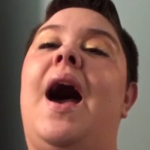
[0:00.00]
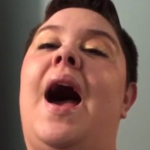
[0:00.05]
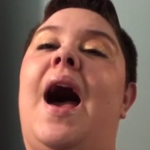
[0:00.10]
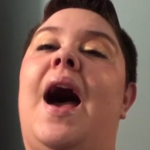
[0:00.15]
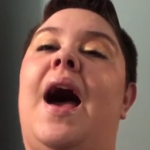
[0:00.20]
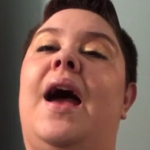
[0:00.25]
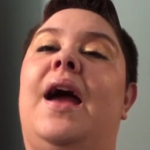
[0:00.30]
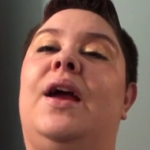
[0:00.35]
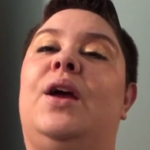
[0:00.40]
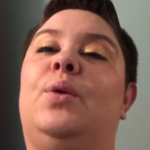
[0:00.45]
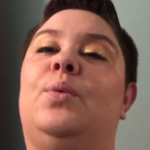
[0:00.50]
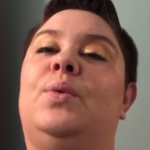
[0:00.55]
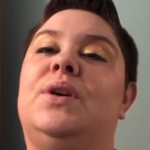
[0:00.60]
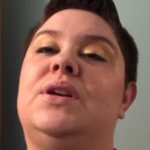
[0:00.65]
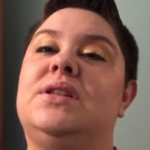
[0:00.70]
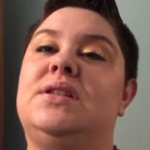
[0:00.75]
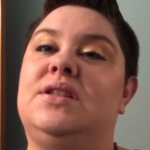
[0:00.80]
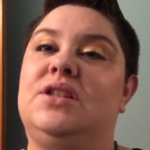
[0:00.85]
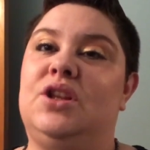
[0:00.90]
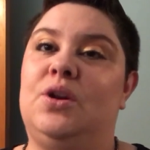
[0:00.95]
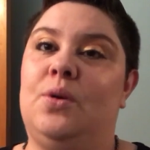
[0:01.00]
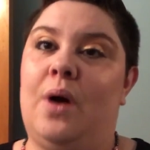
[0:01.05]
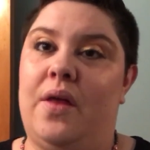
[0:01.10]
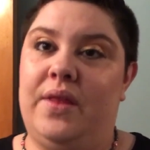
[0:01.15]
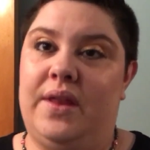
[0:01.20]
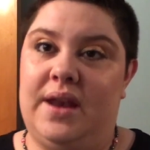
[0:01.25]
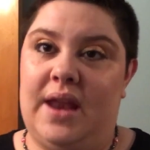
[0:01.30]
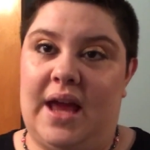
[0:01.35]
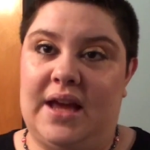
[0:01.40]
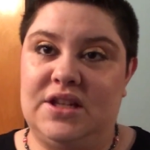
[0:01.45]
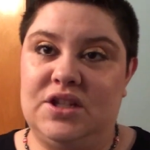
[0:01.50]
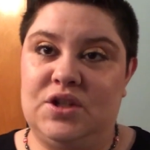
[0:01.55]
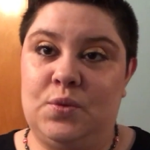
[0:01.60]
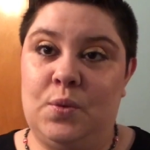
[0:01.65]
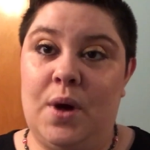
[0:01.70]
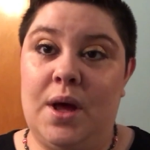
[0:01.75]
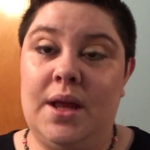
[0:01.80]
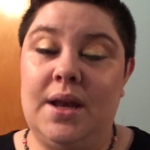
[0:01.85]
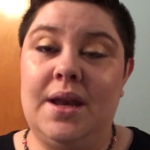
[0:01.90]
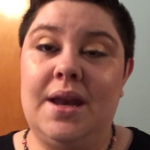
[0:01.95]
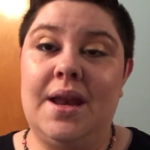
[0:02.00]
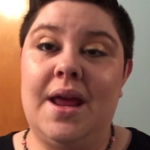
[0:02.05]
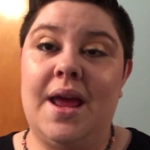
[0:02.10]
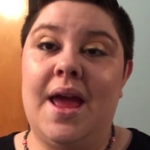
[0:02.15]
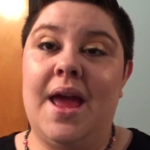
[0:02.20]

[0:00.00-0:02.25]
I will see you on the next one.